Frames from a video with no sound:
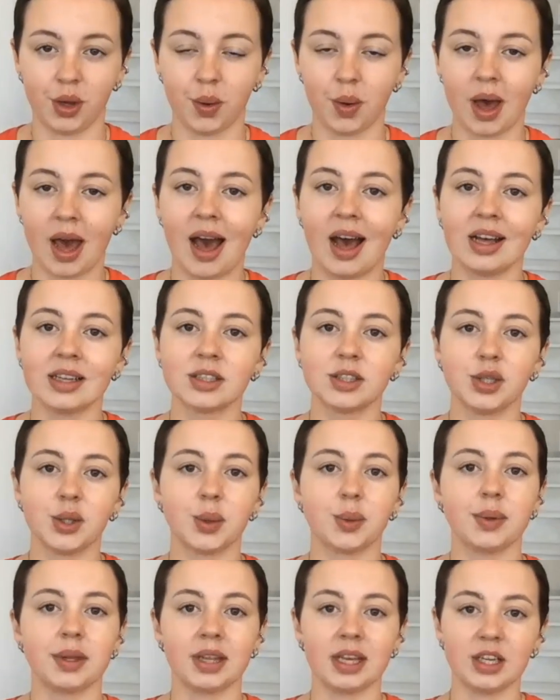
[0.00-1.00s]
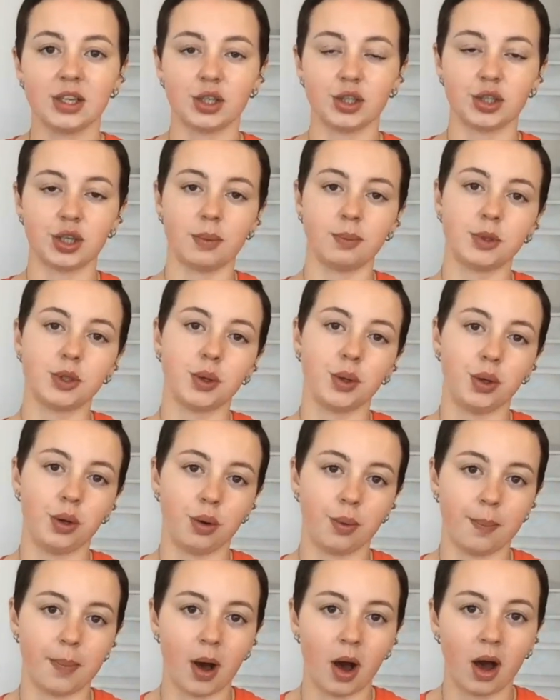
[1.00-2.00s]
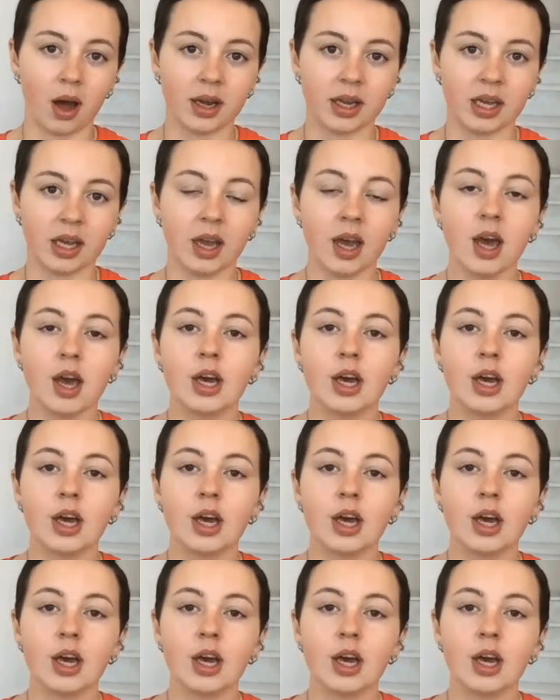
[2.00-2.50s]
Has your relationship to your body,